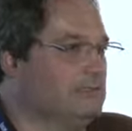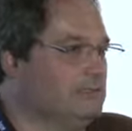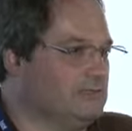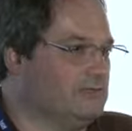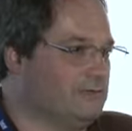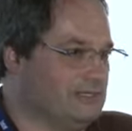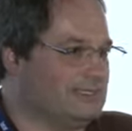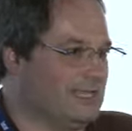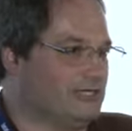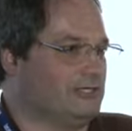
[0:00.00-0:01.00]
So doing
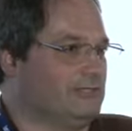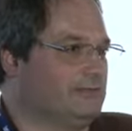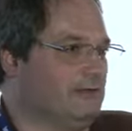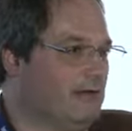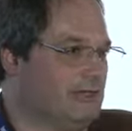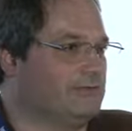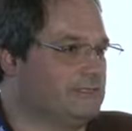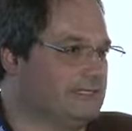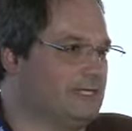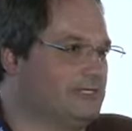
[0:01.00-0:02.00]
session
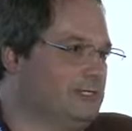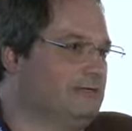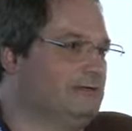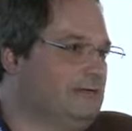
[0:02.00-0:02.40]
authorization,